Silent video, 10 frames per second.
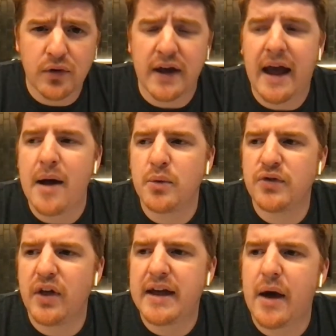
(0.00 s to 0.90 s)
Like I was
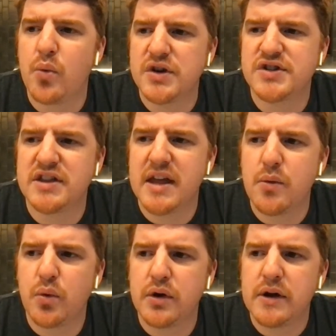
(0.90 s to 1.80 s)
like, I wish that they
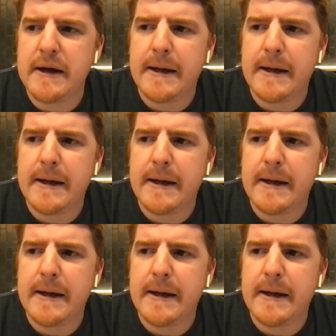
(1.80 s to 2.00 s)
would